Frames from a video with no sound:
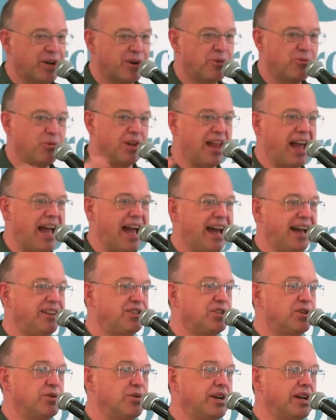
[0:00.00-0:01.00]
add
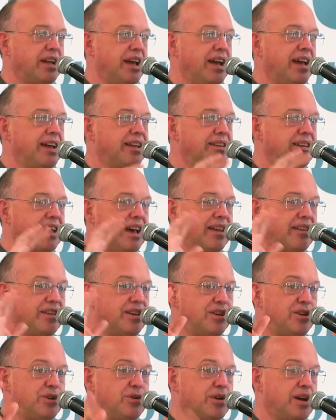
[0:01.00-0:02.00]
to it, and then
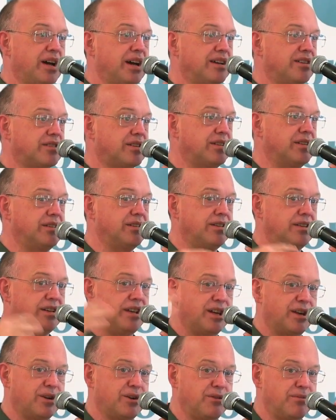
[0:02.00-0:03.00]
you guys can, you
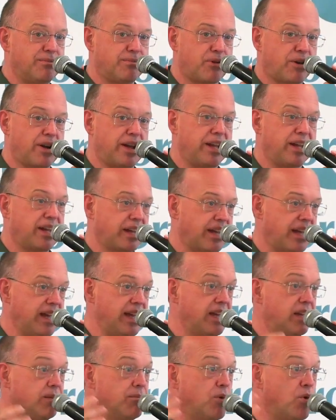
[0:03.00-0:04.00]
know, bring
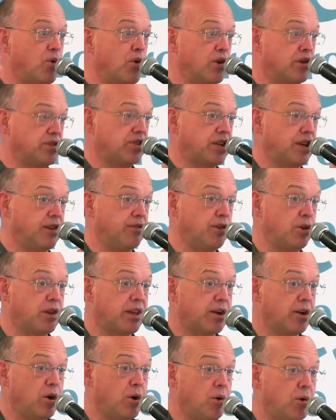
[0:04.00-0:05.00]
in more stuff. You're
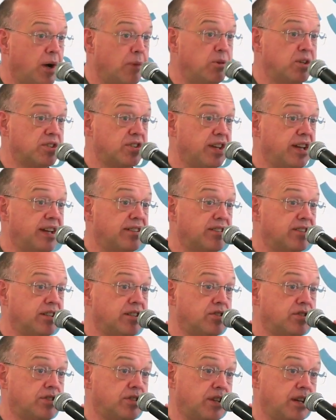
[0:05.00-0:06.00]
like, oh, I wish they had such
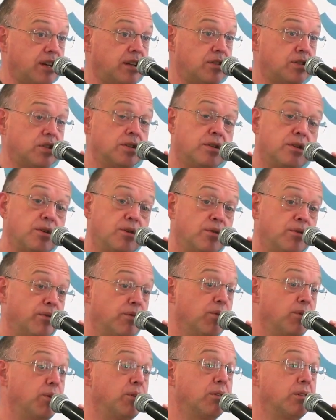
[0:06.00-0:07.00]
and such.
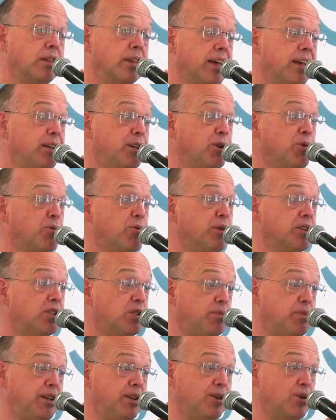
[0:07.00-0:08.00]
Let your wish
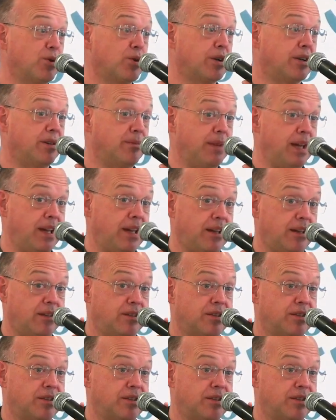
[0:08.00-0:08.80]
be your command.